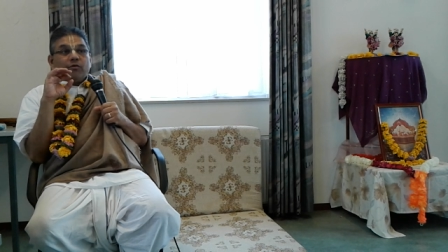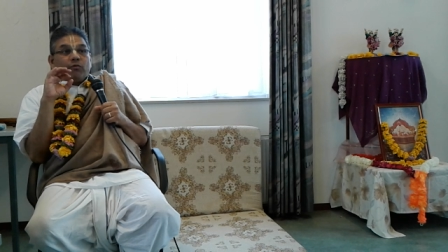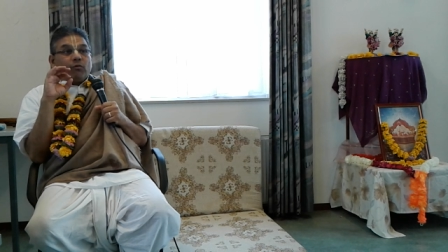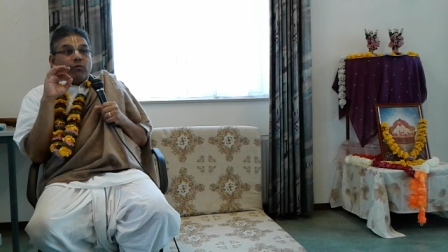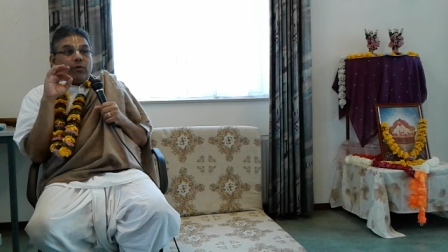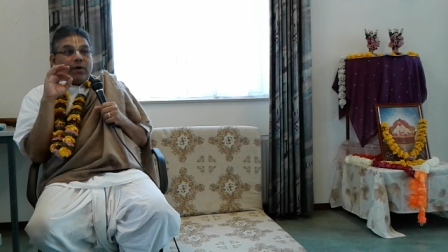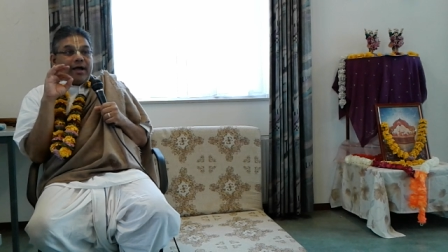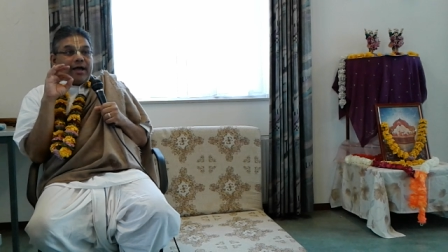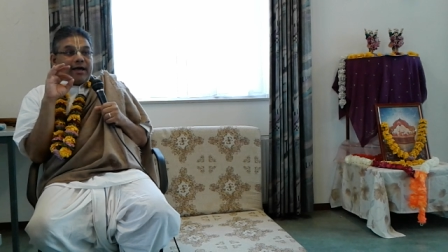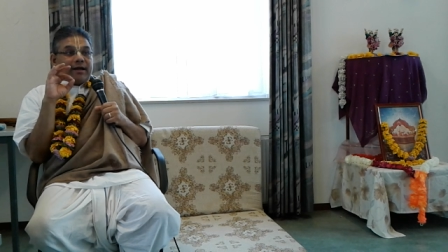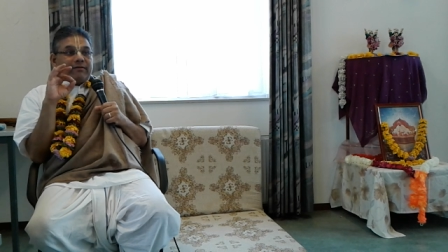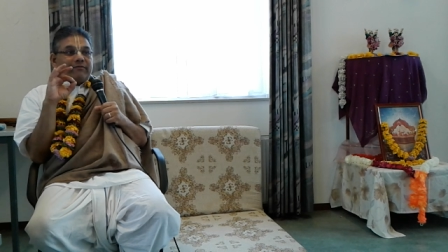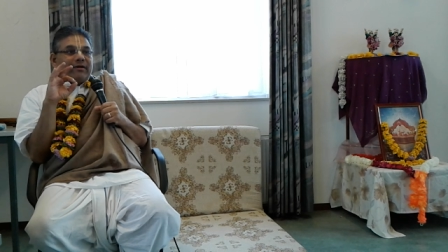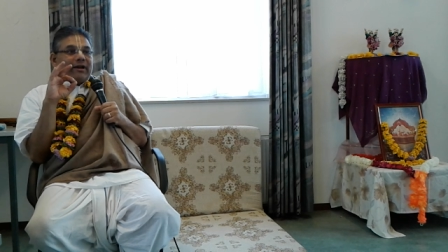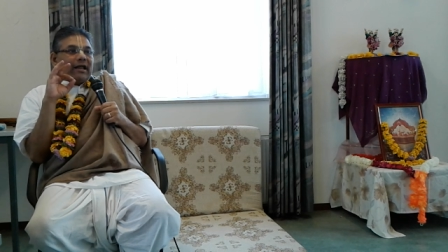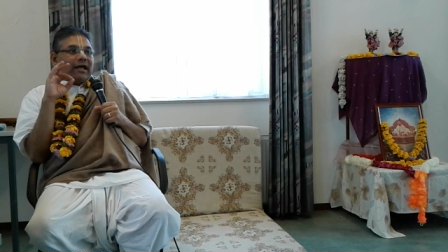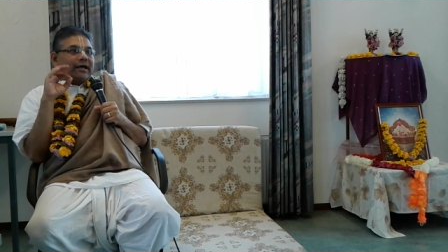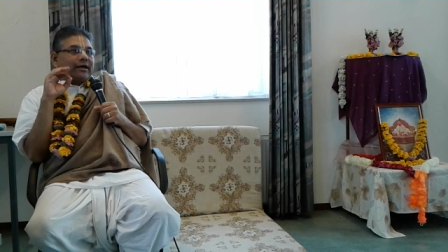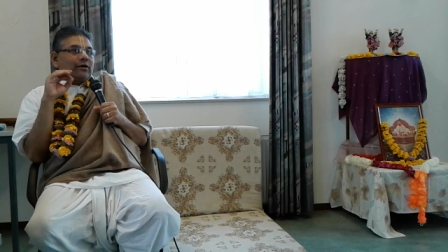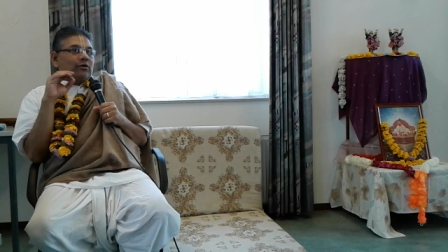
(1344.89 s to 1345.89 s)
where will
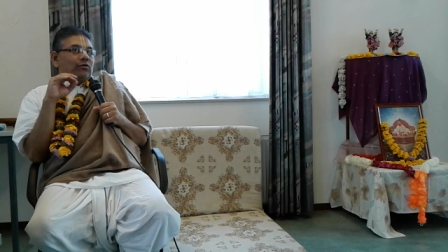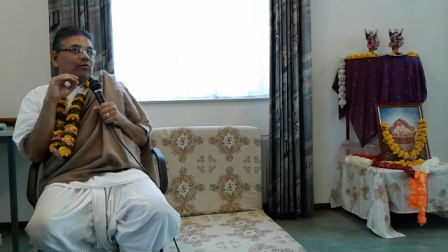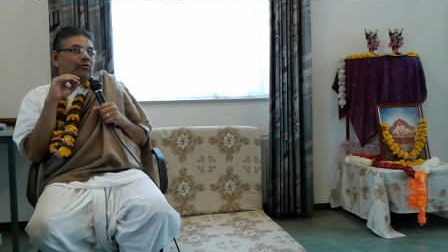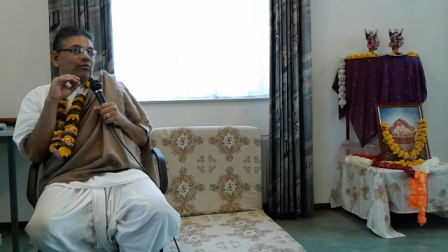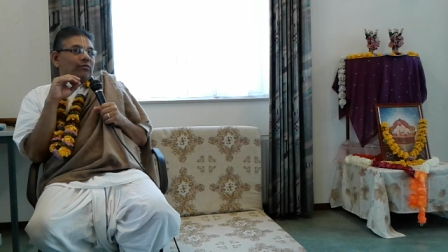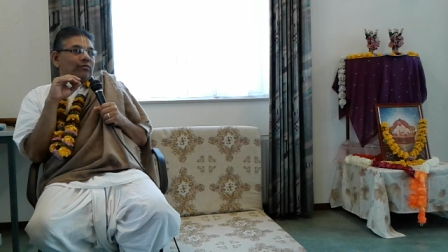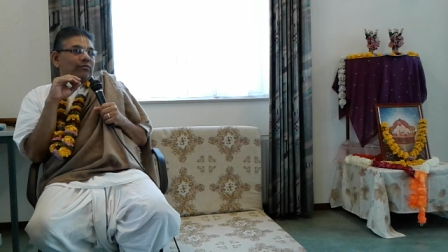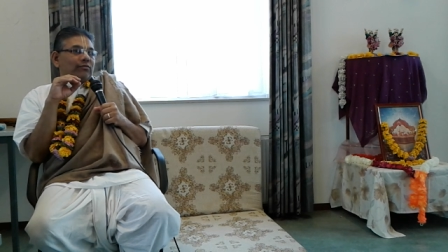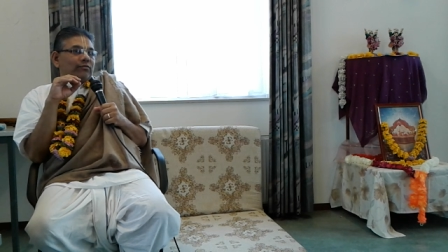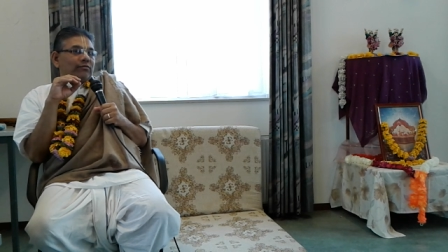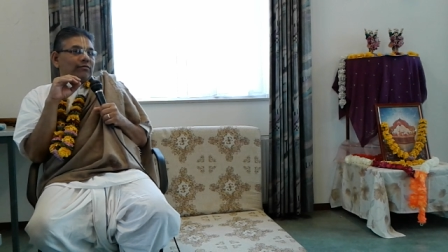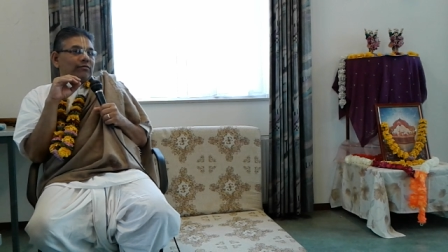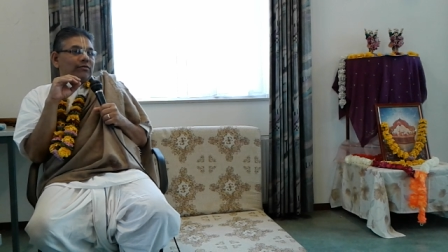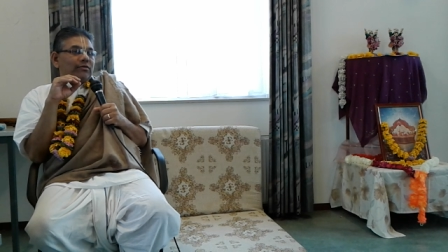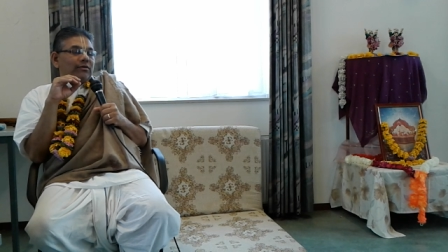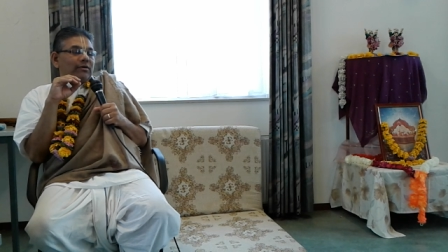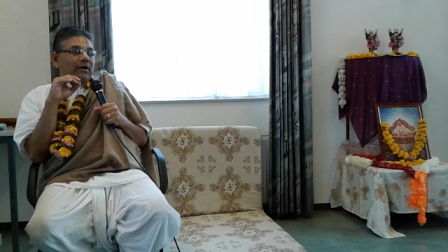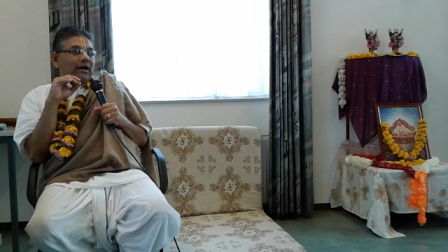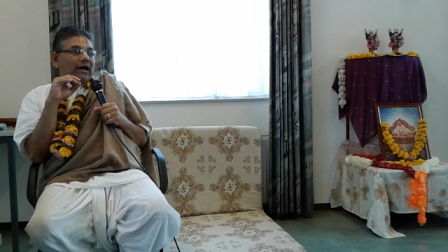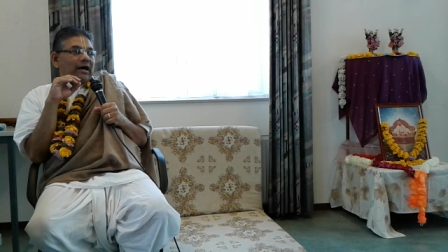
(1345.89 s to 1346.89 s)
I go
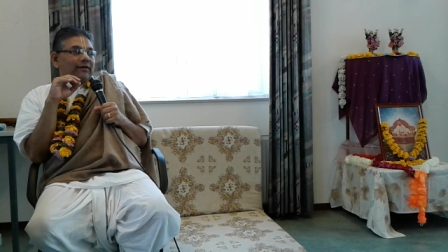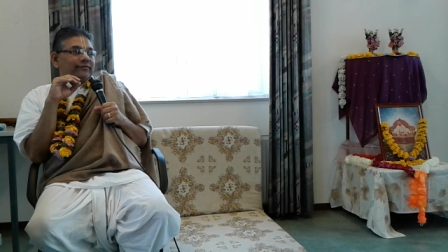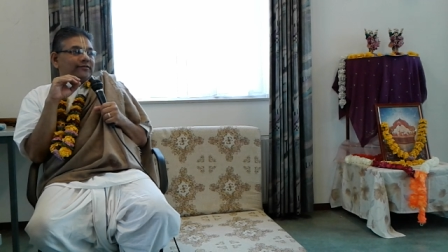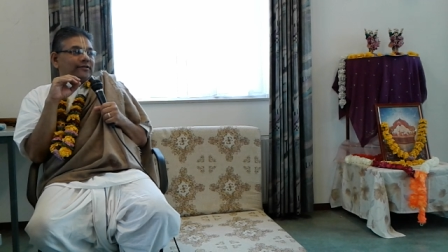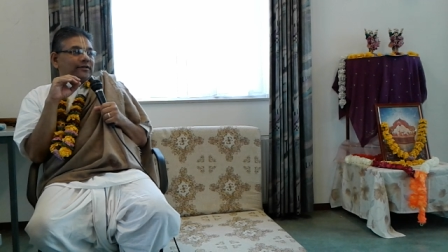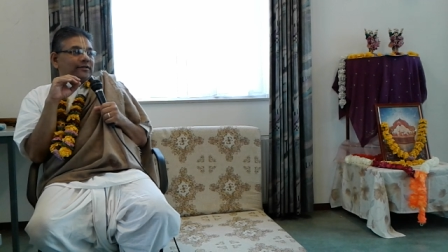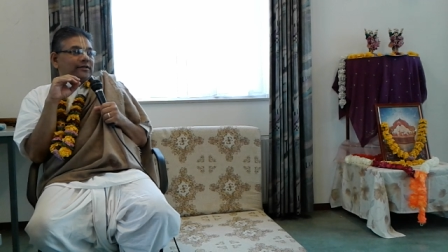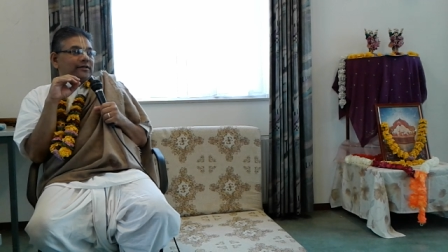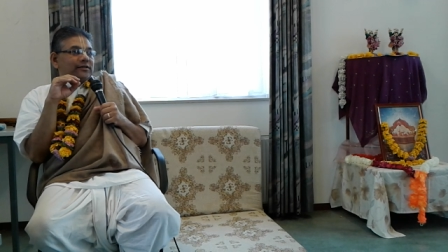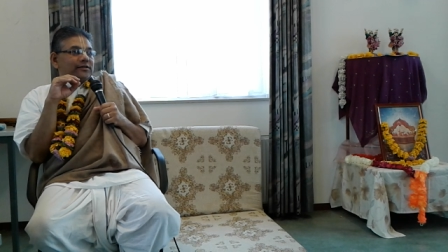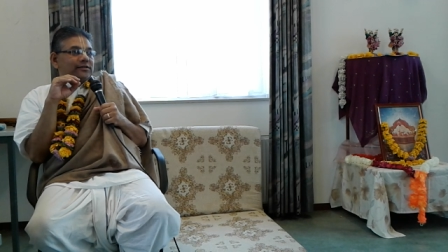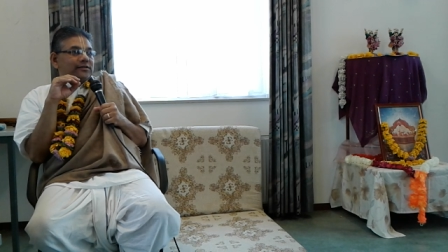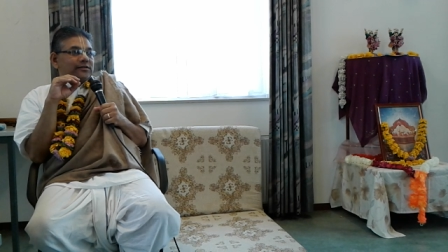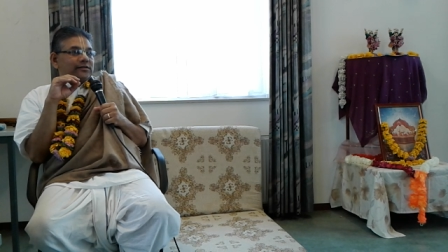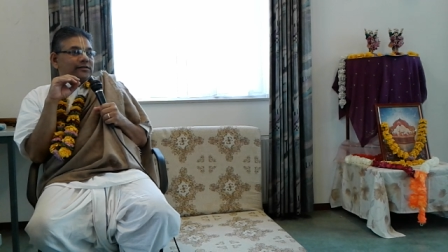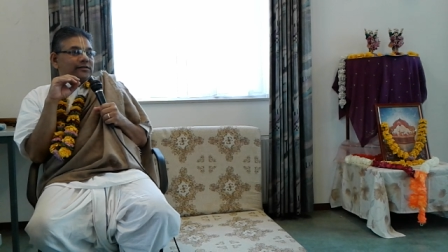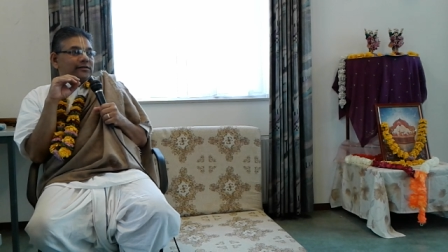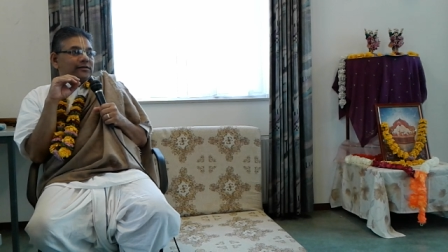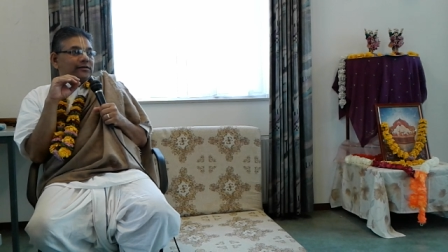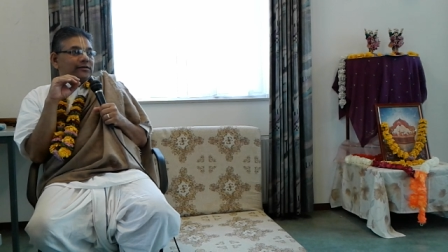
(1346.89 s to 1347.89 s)
after
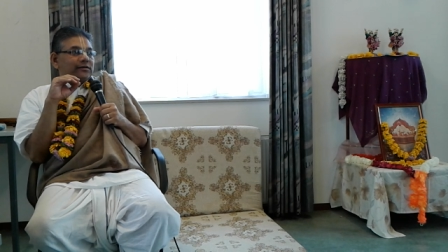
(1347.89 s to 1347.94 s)
this,